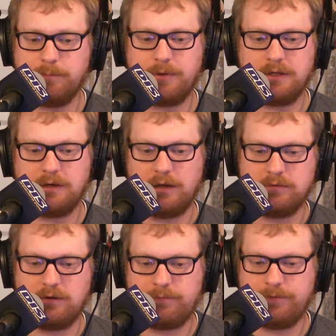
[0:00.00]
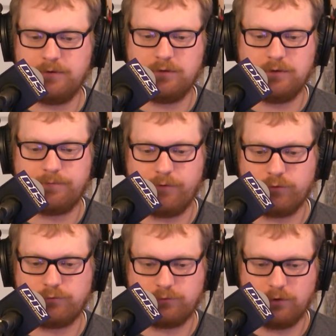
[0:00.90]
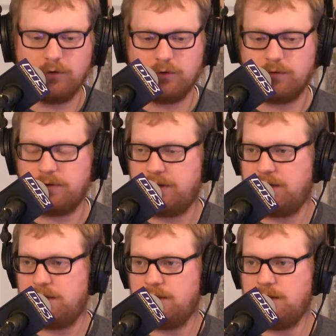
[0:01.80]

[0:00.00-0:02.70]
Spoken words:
But it definitely, for sure, I